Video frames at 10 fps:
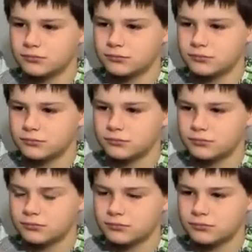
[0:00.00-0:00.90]

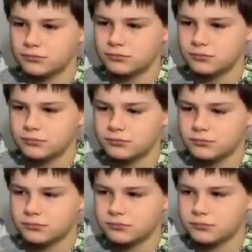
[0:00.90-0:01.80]

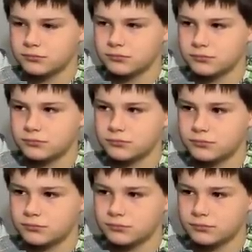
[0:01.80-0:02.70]

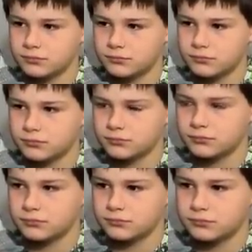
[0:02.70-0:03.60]

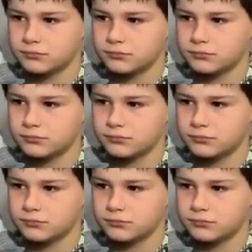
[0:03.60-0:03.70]
(not speaking)